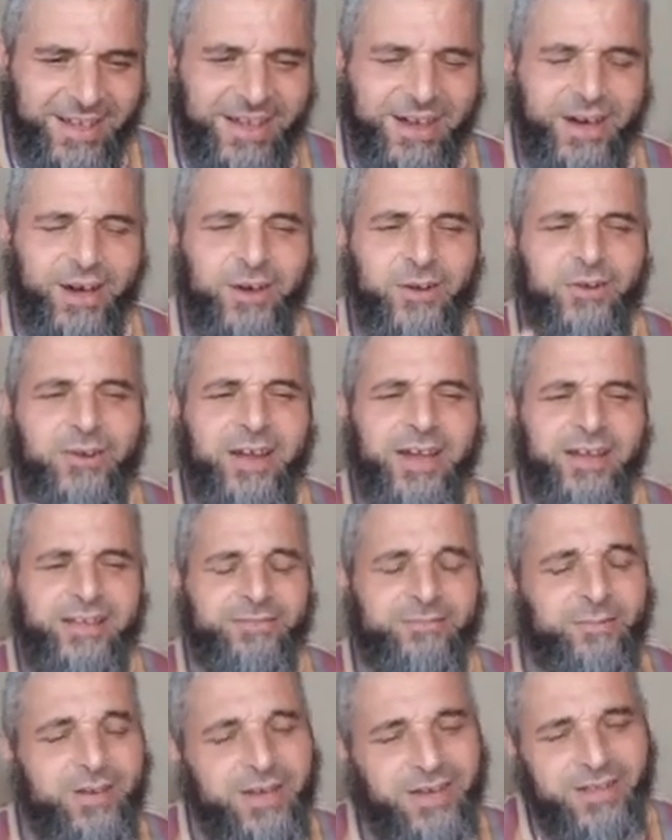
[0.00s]
All right.
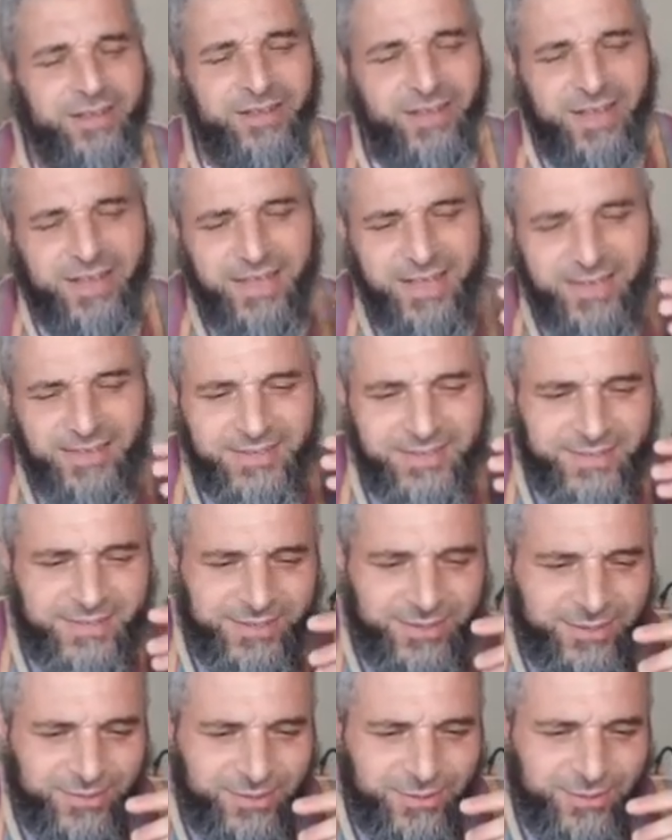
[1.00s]
Well, I guess
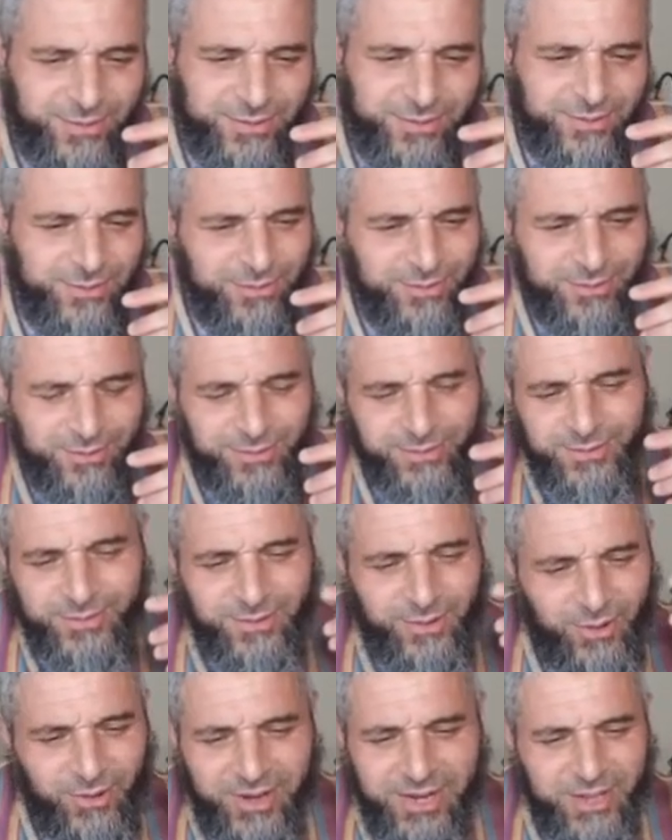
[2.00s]
you, the
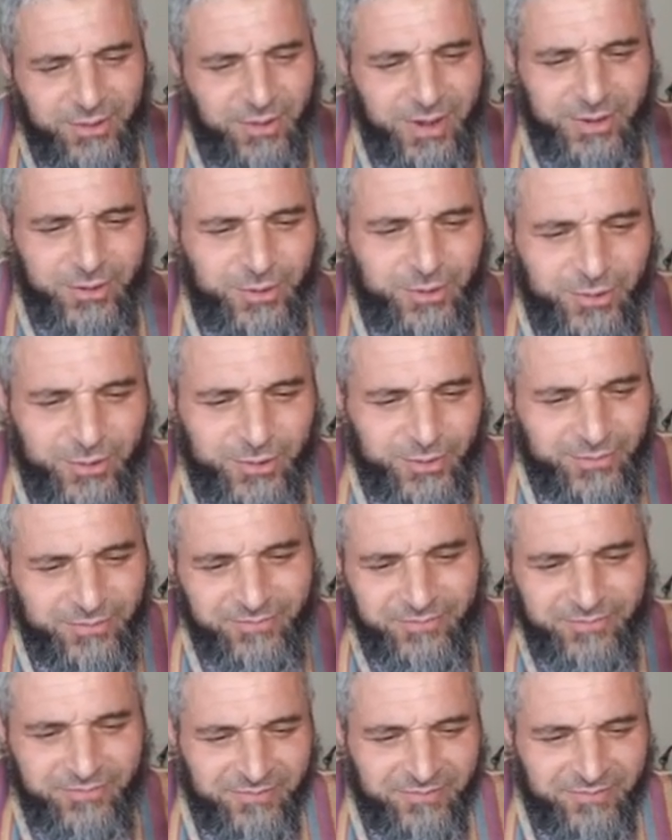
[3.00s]
only one who